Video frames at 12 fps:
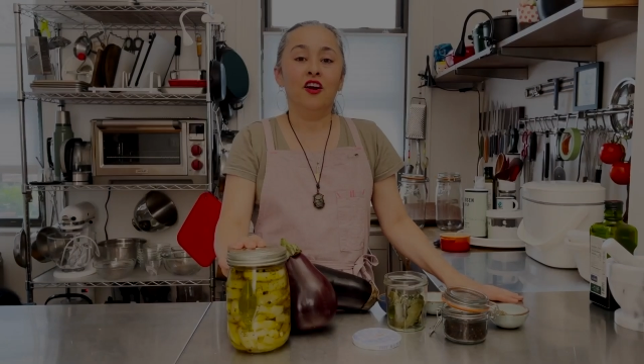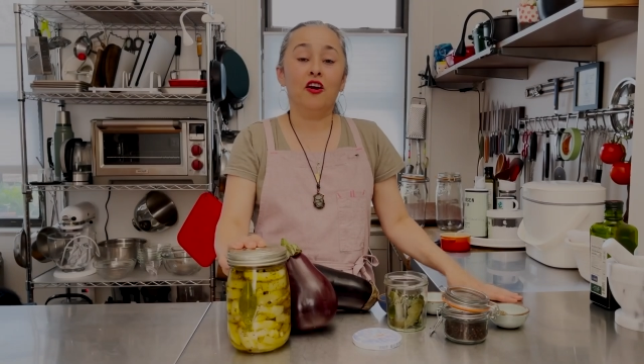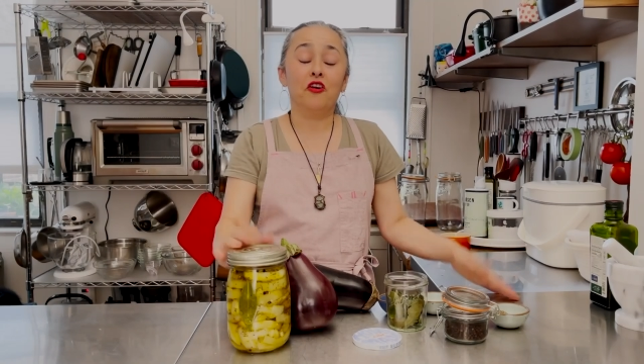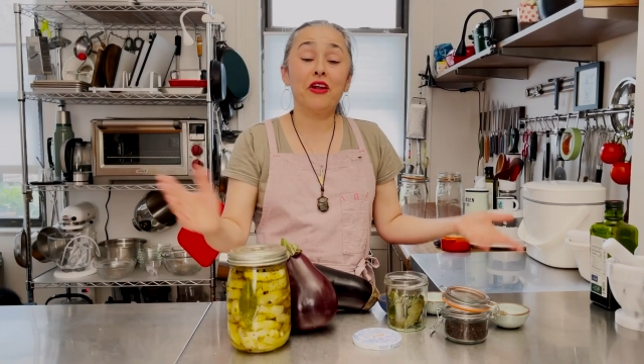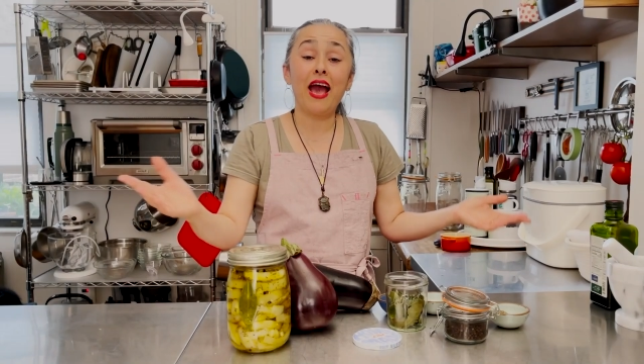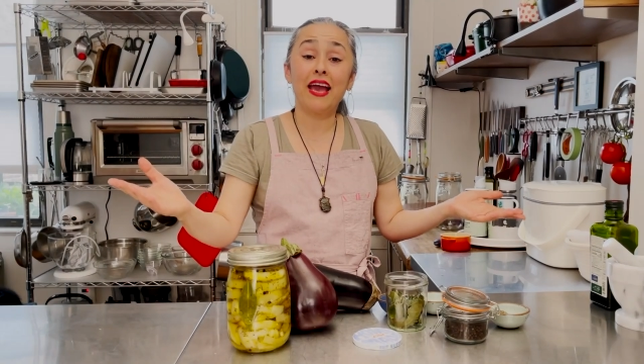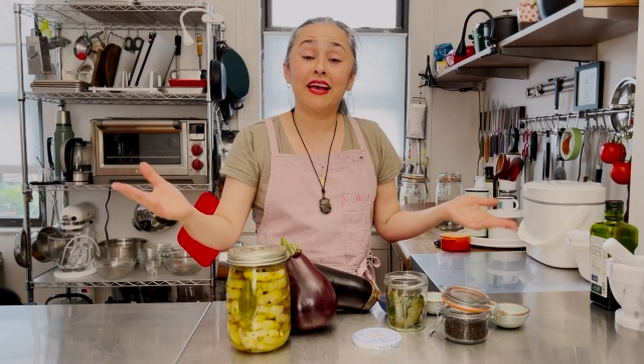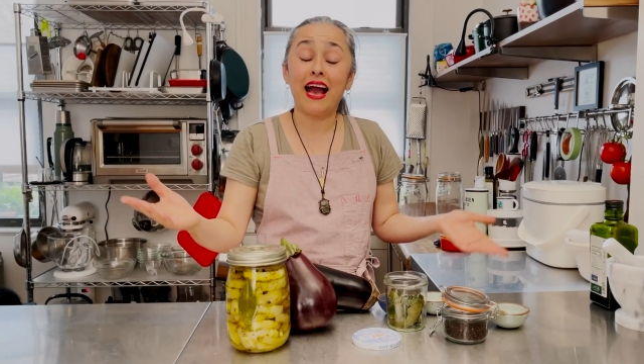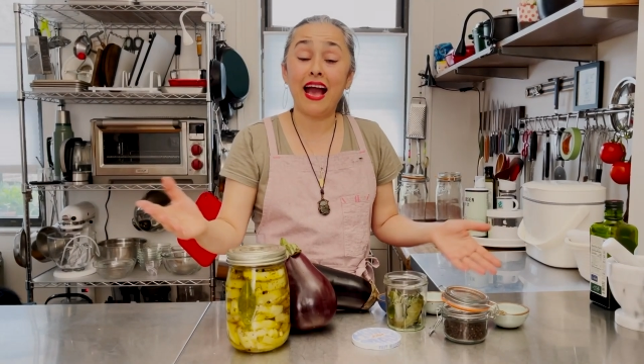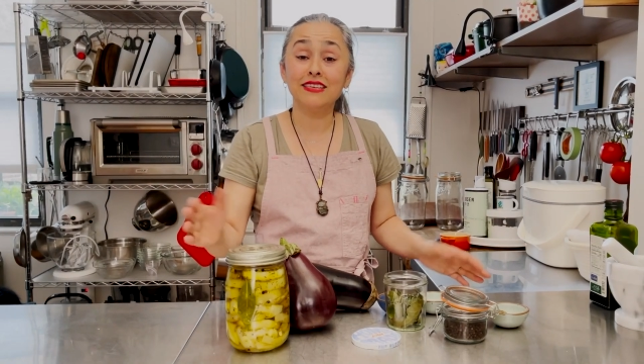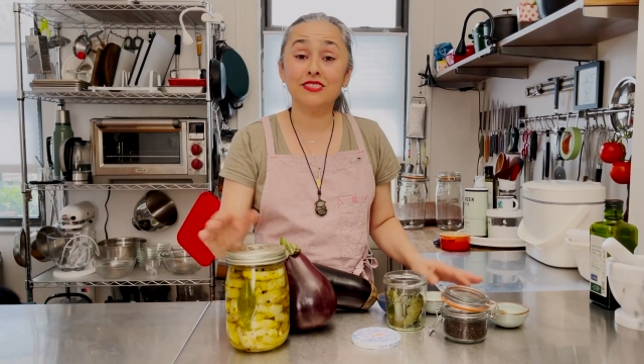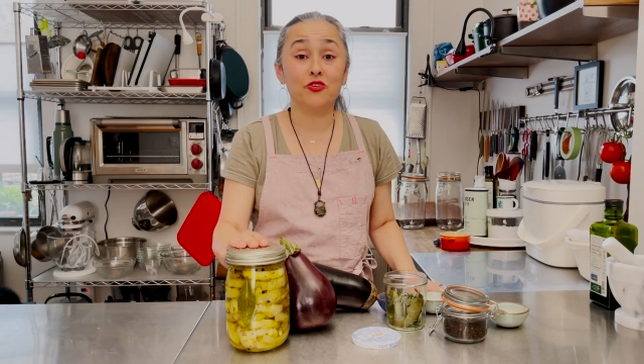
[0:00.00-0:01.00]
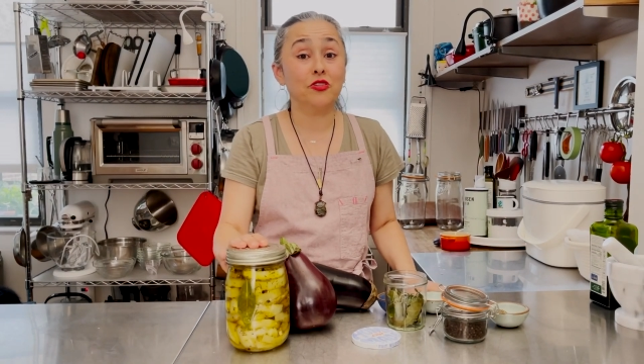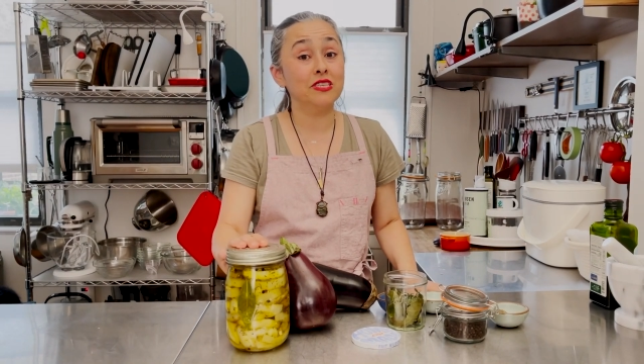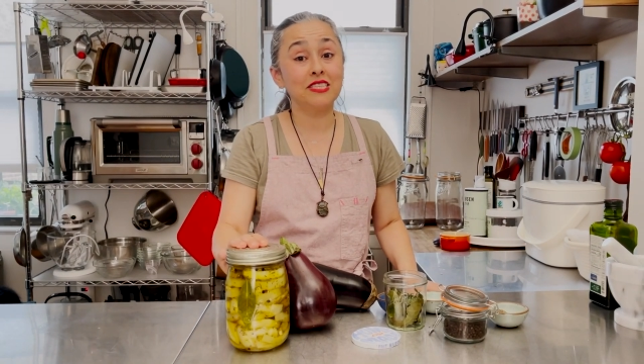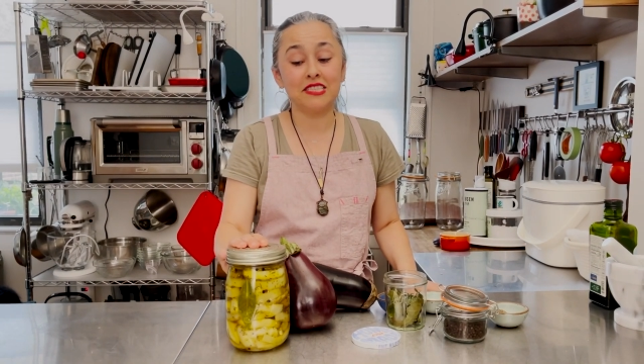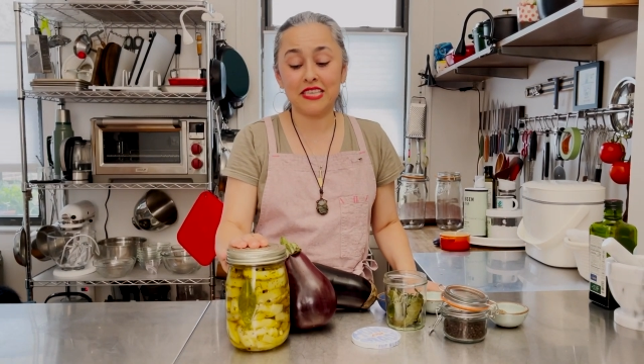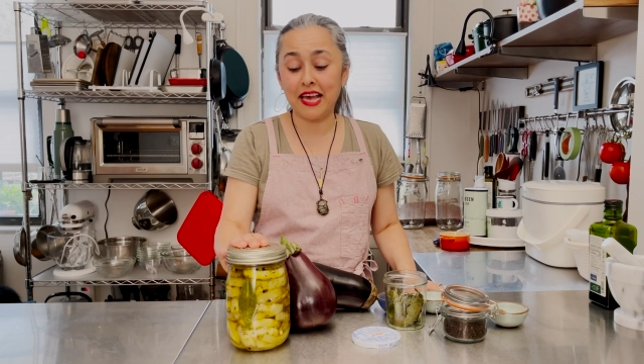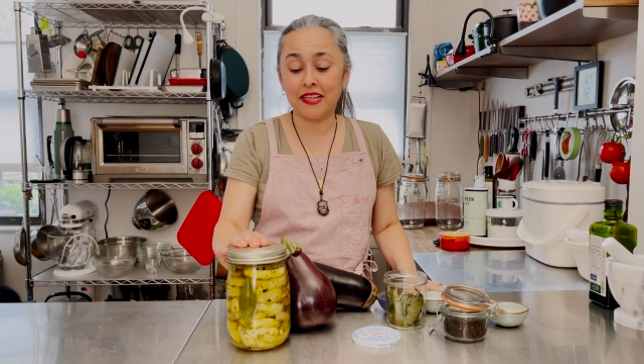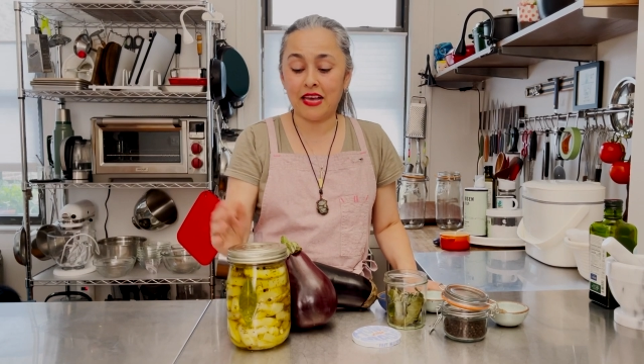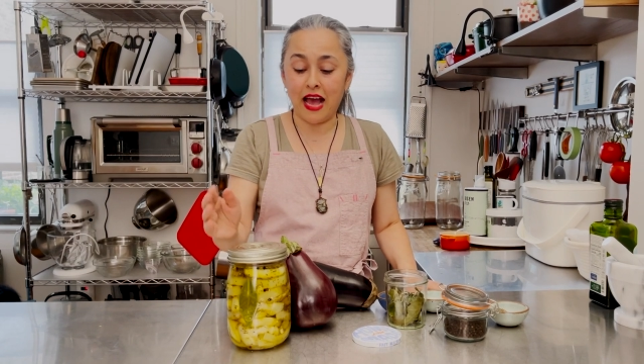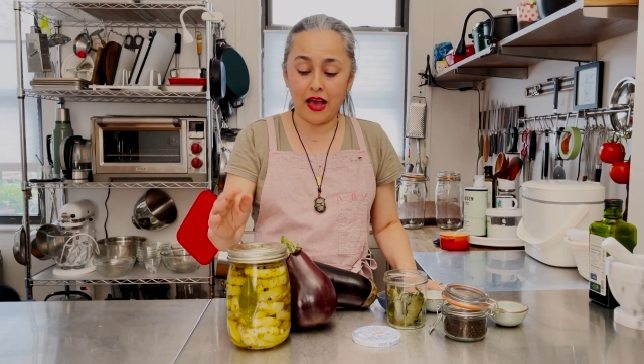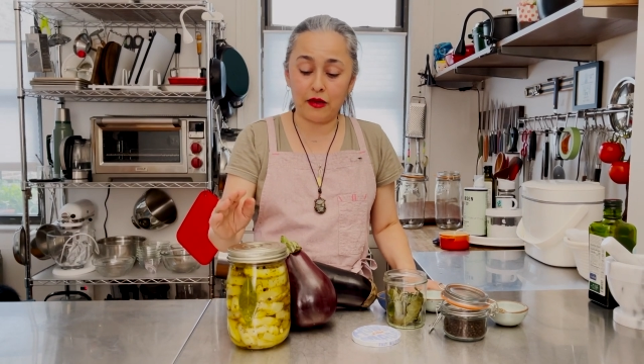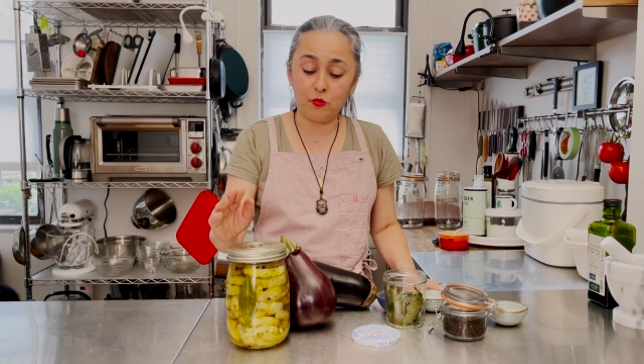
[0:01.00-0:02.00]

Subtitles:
Alright guys, so this is it. I